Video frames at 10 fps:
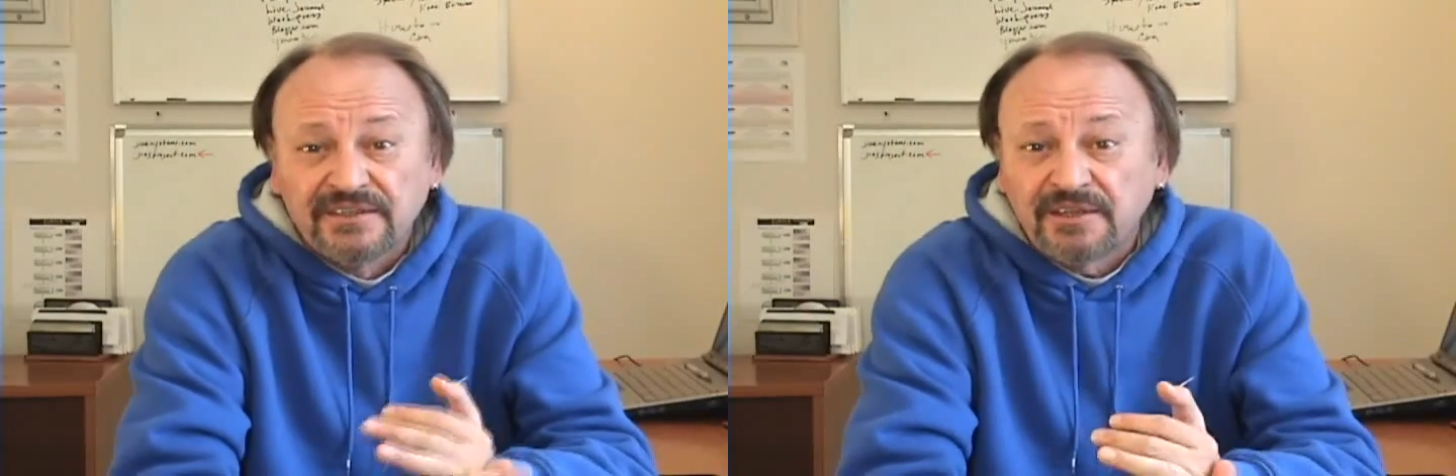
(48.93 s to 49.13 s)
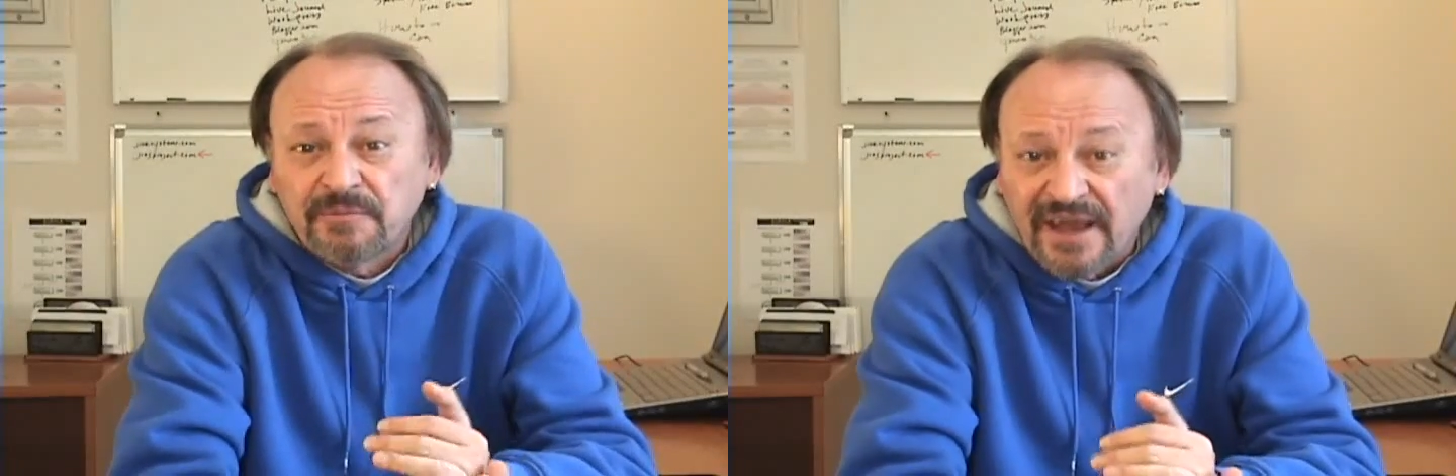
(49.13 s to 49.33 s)

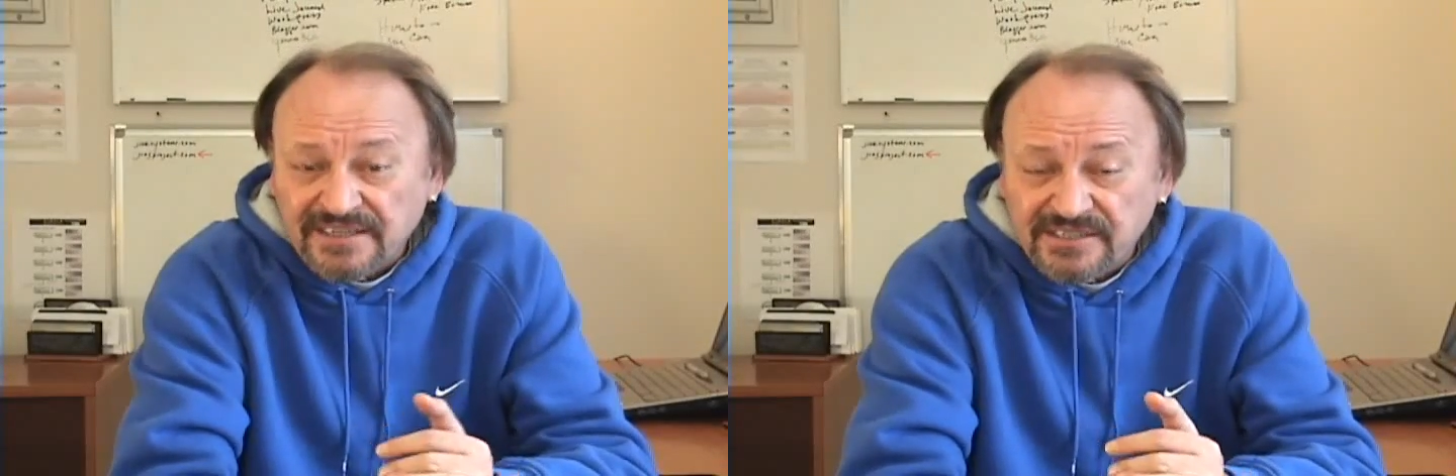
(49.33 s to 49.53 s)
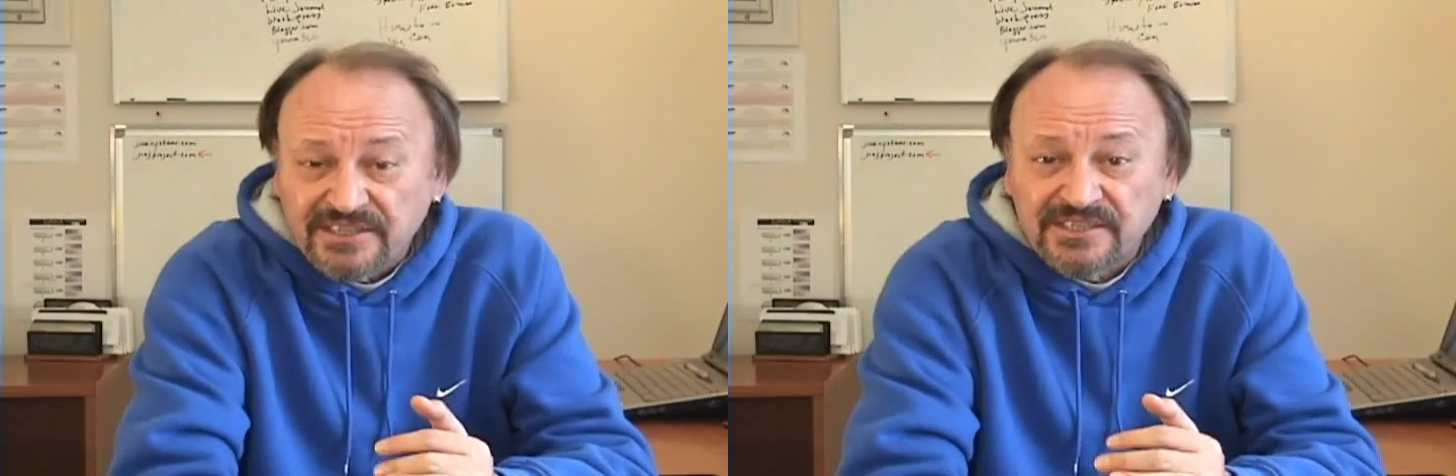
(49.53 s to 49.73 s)
they
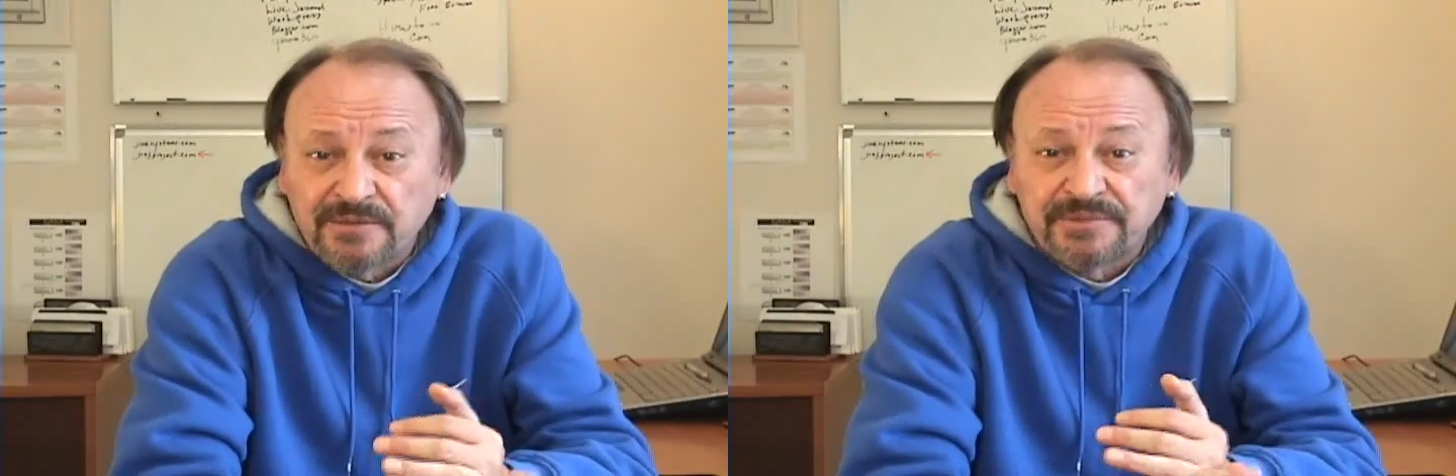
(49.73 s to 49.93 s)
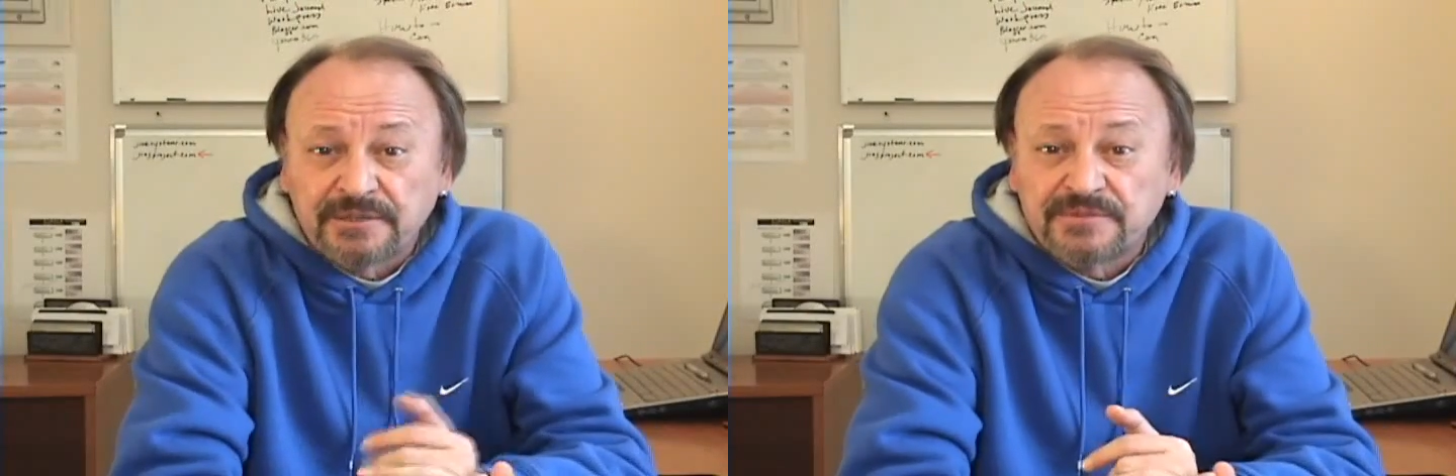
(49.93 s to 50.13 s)
mask the
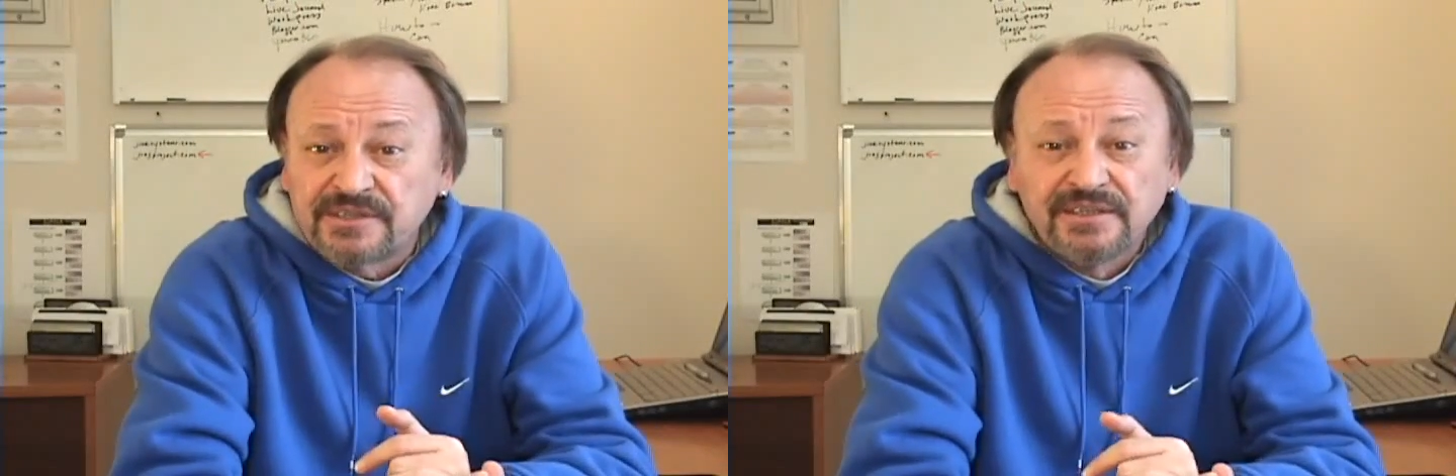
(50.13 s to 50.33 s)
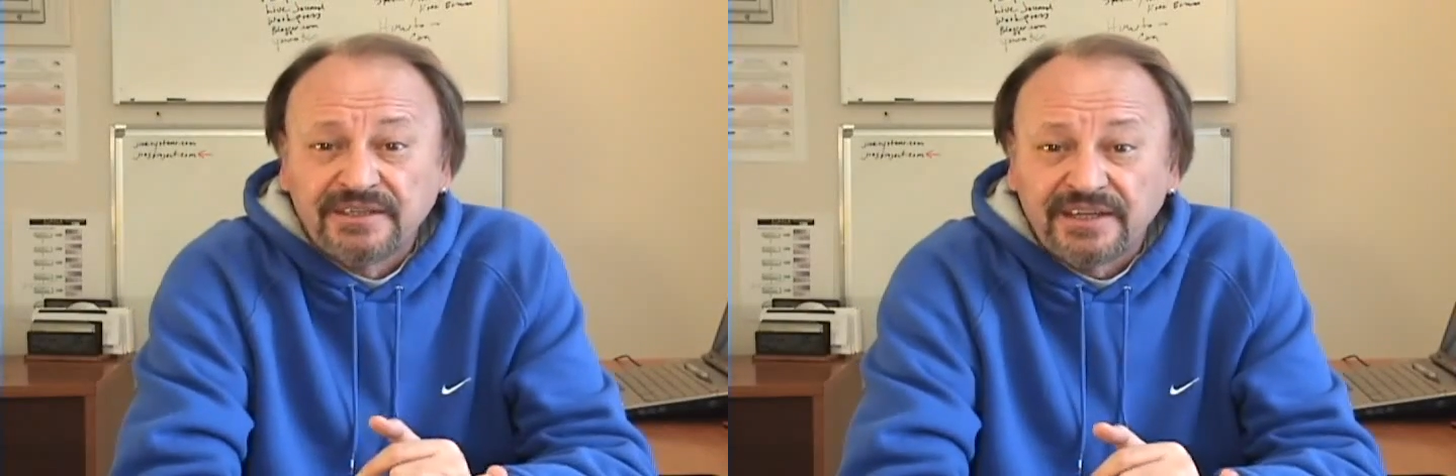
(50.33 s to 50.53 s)

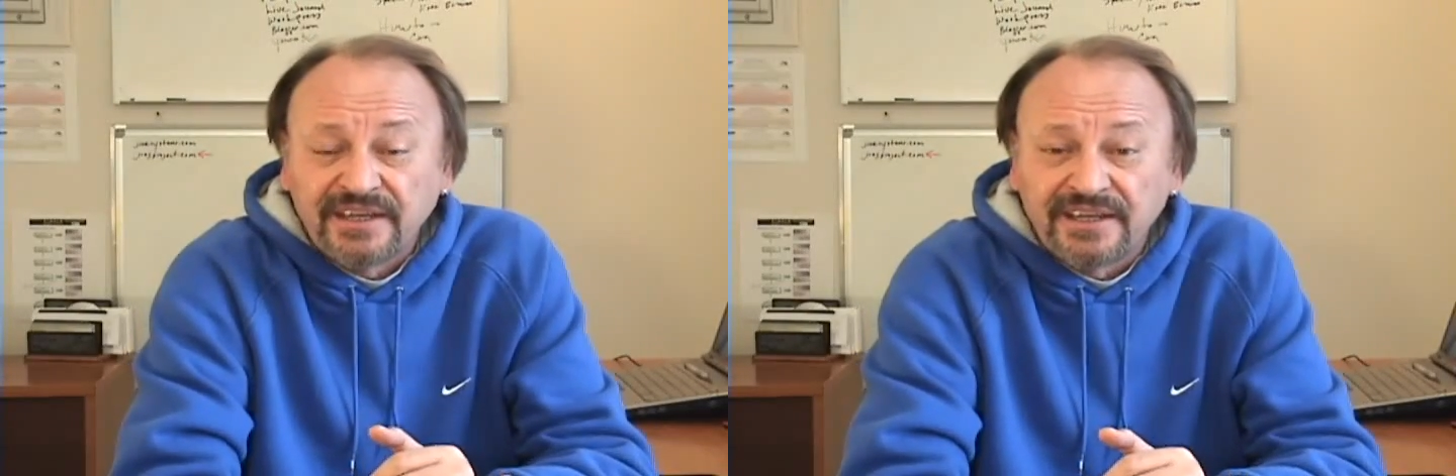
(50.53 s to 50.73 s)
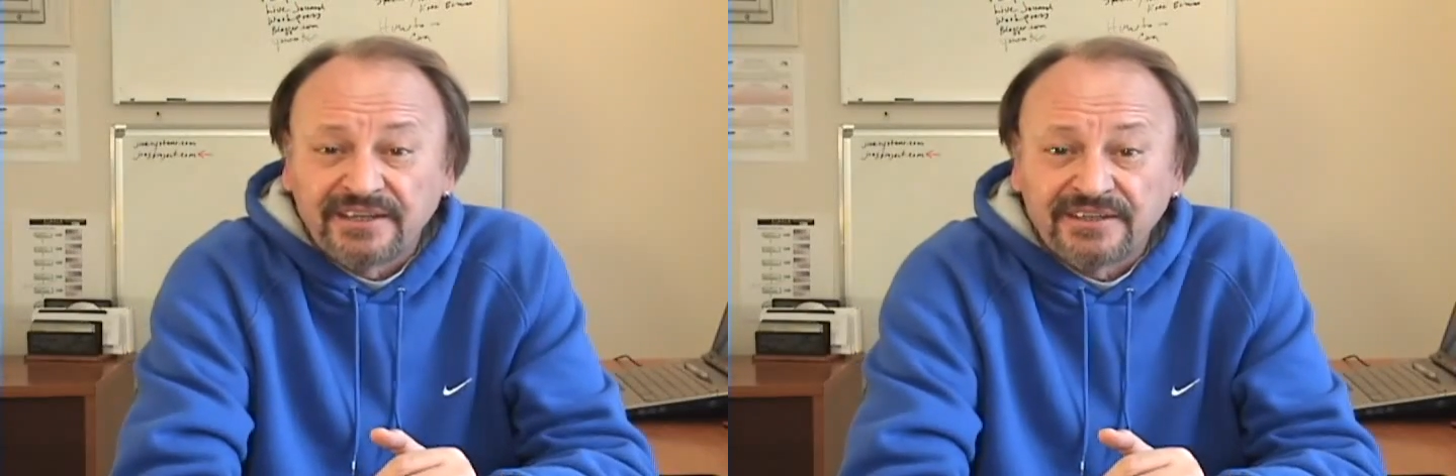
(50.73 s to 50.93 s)
symptoms,
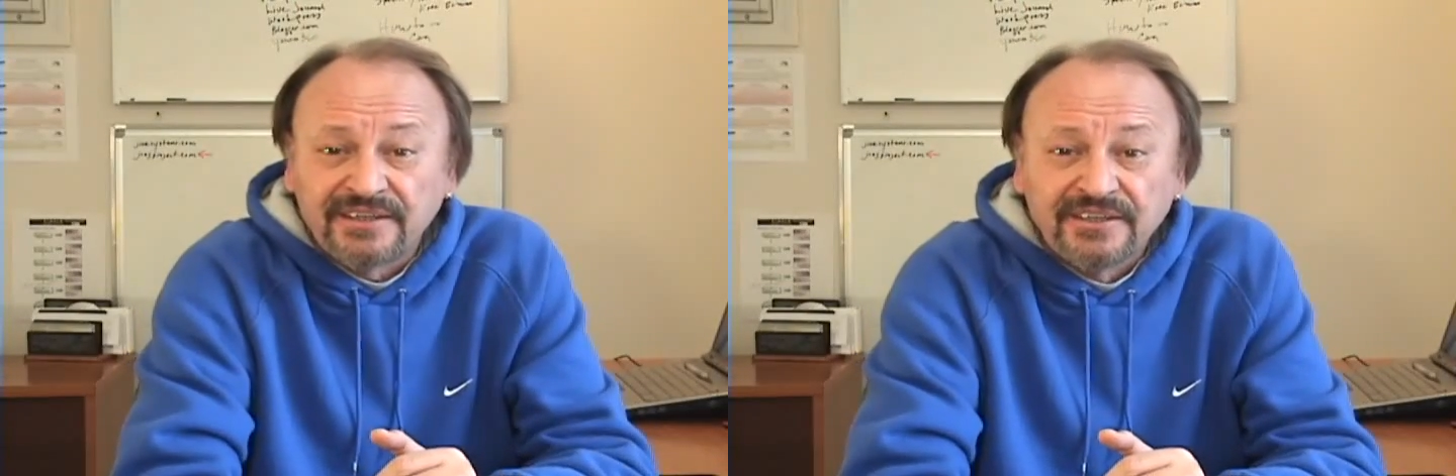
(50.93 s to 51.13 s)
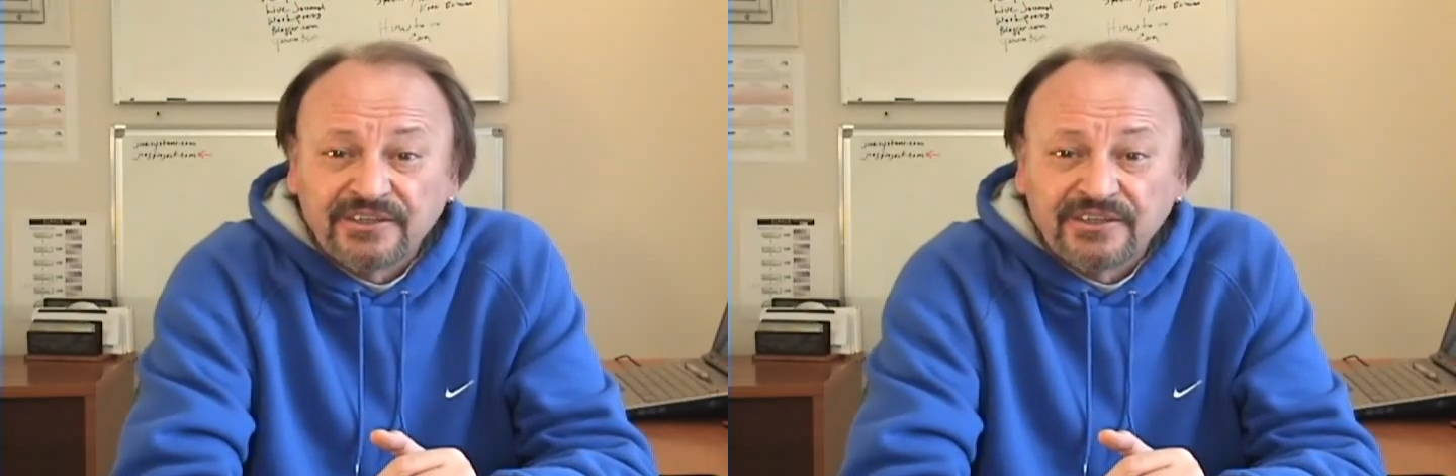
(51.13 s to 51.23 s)
and